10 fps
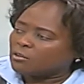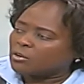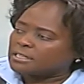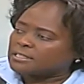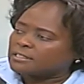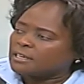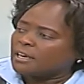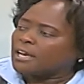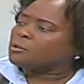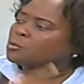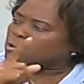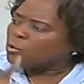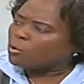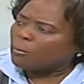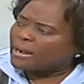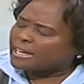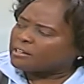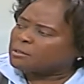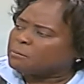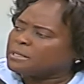August, and he was told, go back
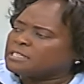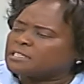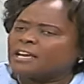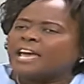and repeat it.